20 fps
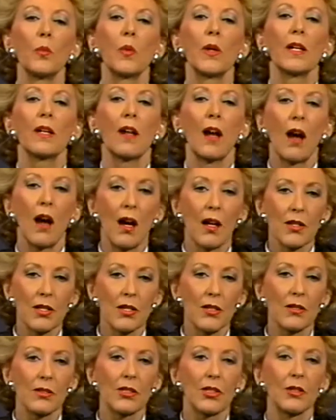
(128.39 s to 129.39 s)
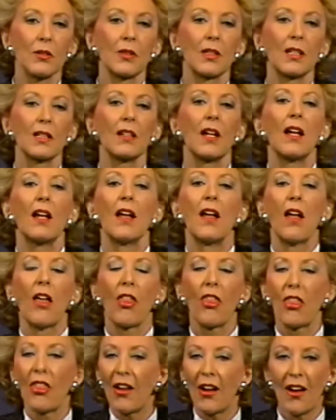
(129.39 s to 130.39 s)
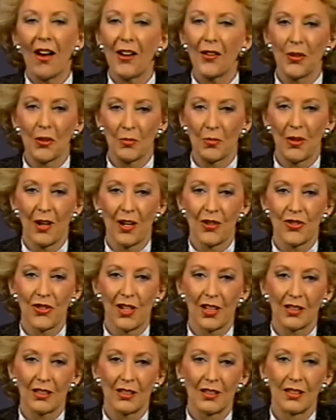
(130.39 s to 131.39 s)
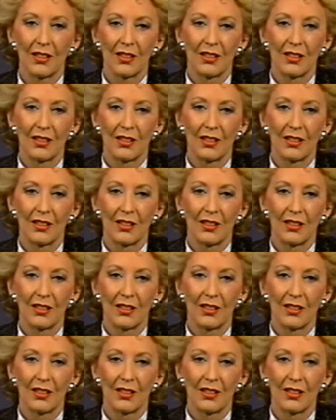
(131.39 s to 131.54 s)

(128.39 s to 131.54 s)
we constituted the Hunger Project.